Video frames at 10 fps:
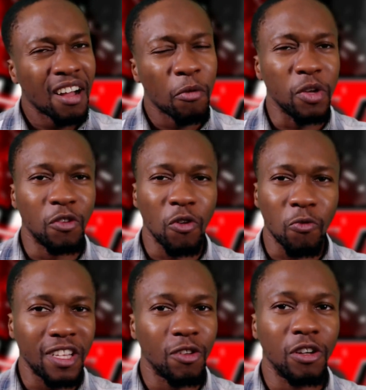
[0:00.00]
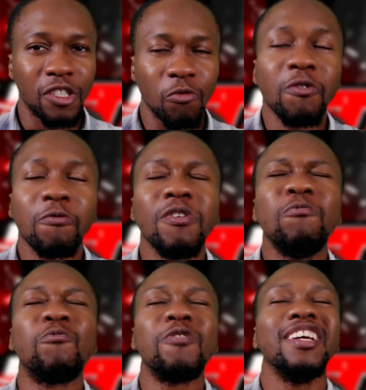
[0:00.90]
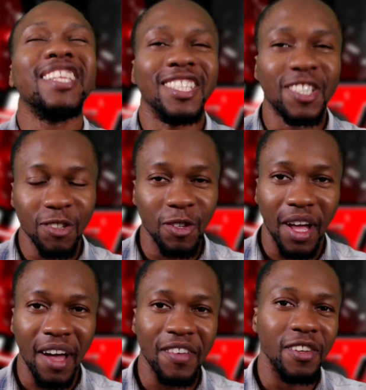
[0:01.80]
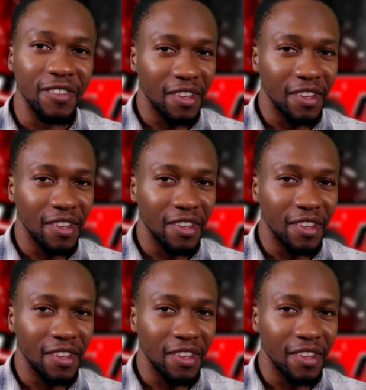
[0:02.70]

We really and truly don't have enough